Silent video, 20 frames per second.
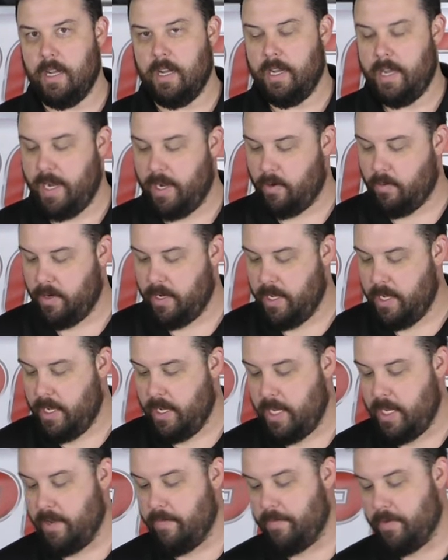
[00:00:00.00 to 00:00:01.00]
Now,
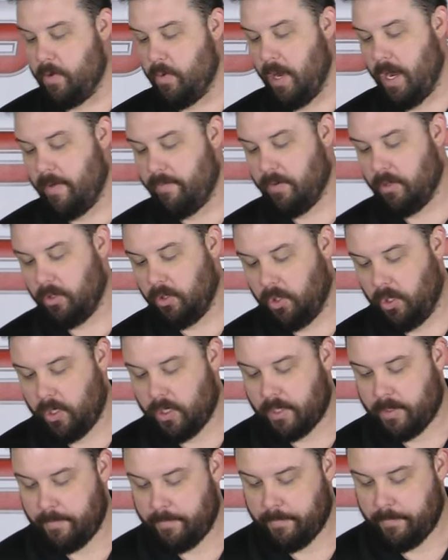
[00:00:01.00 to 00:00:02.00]
if you ever
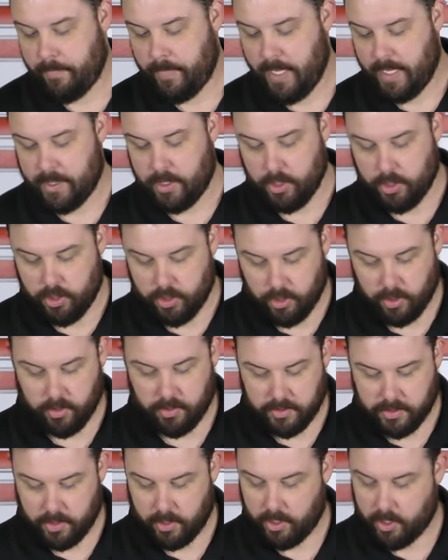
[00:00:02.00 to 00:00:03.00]
look at the
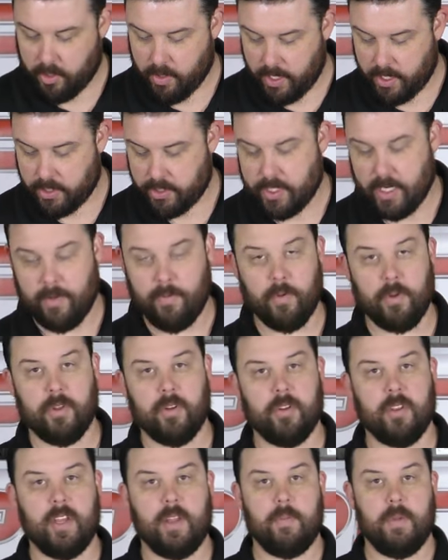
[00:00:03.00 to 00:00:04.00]
journals on a crankshaft,
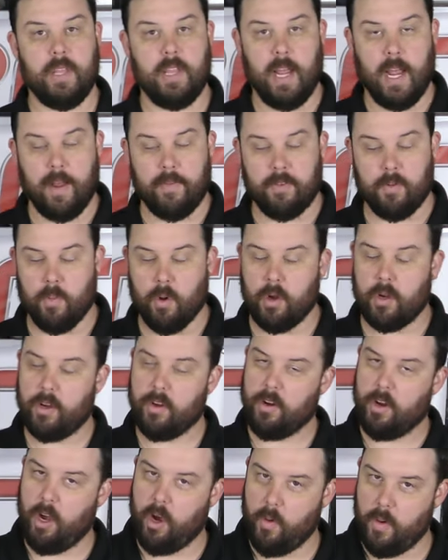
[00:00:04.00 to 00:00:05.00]
whether they be
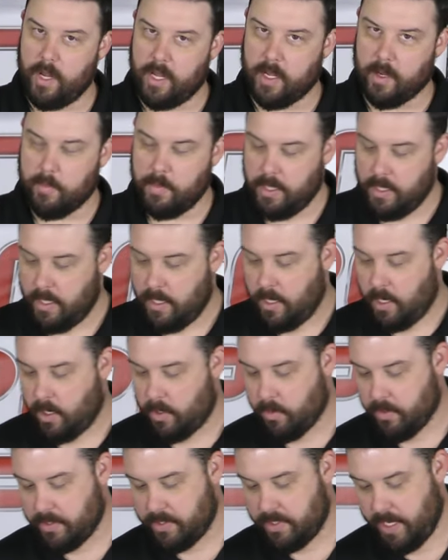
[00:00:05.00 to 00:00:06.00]
aftermarket or OEM.
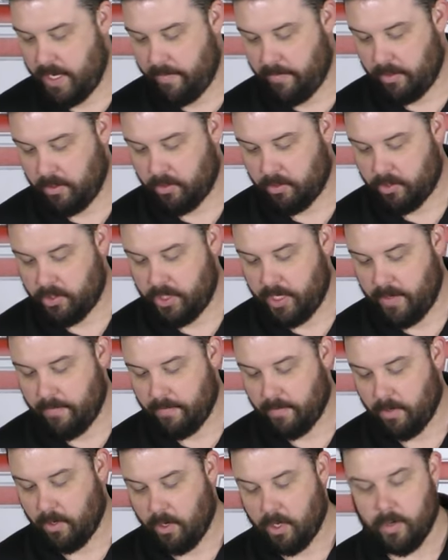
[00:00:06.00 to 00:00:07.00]
Of course, they have a little
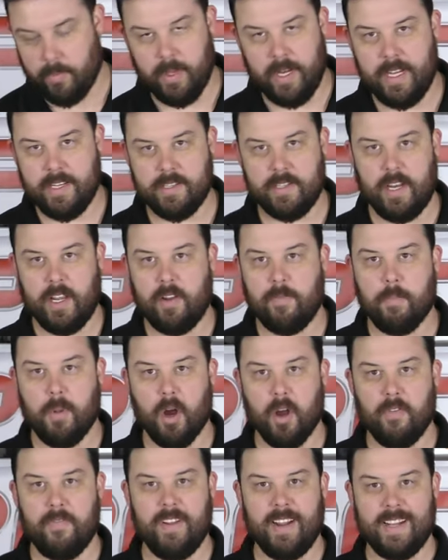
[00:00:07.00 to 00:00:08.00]
chamfer on them. It isn't a
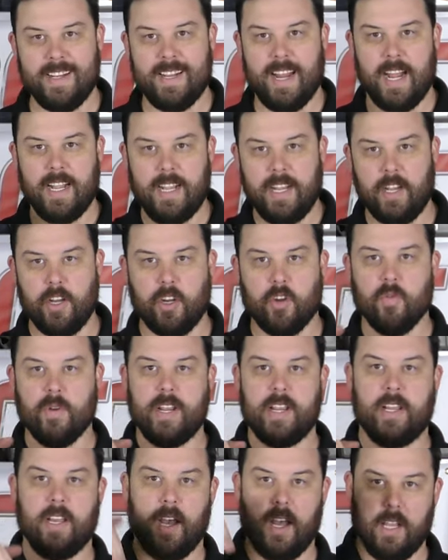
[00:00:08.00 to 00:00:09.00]
perfect 90
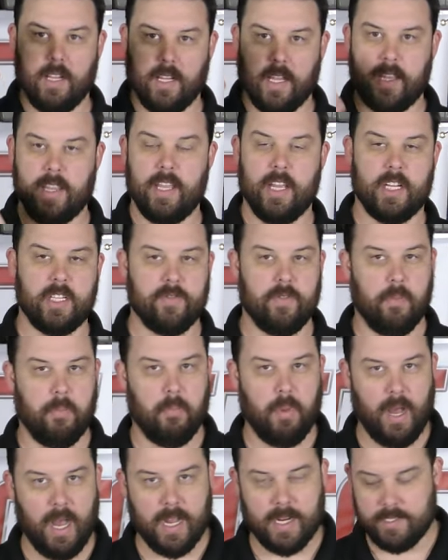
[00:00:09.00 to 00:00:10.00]
degree cut like the edge of a
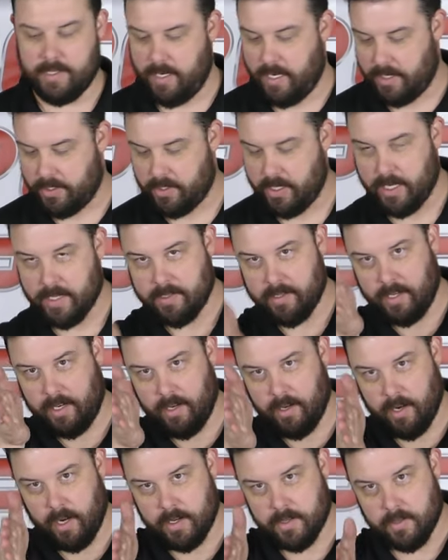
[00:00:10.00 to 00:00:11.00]
box. It actually has like a
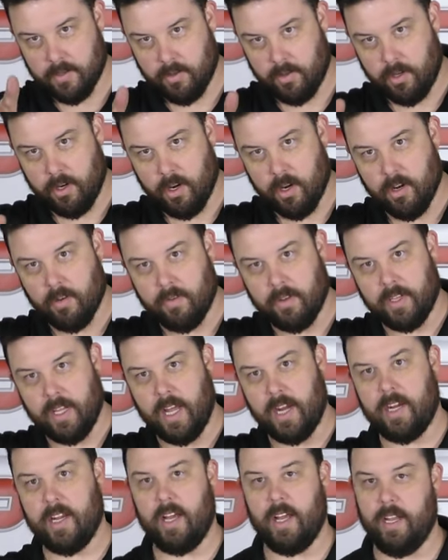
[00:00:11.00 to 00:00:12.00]
nice little curve on
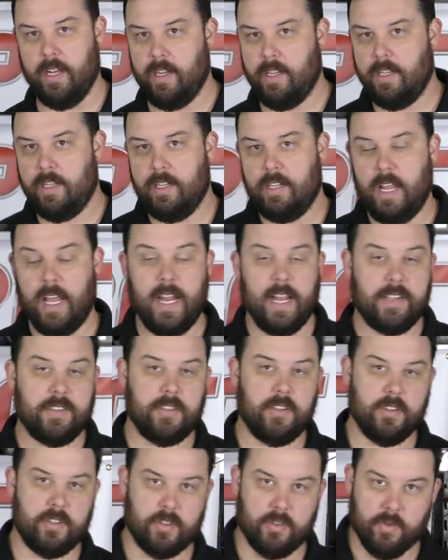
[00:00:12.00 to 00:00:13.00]
that cut. It adds
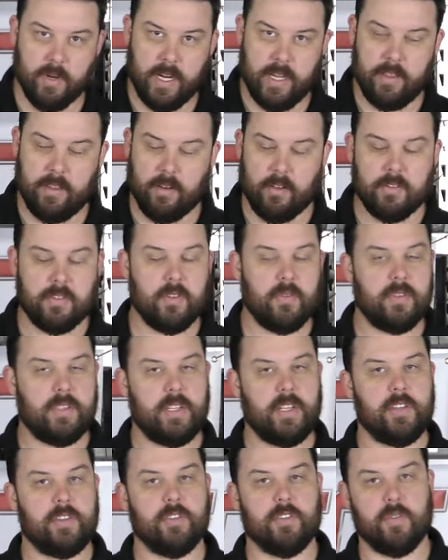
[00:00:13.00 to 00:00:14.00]
to strength and also it's
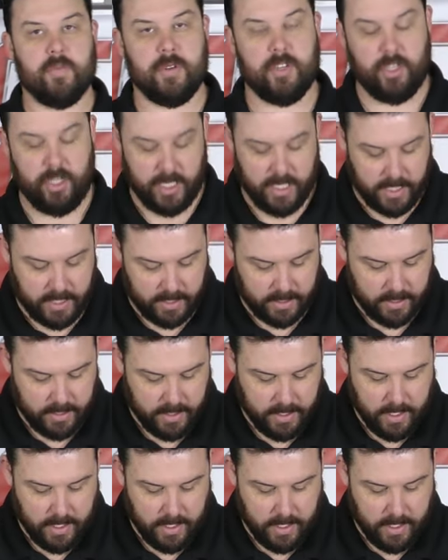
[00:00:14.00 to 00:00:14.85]
easier to machine.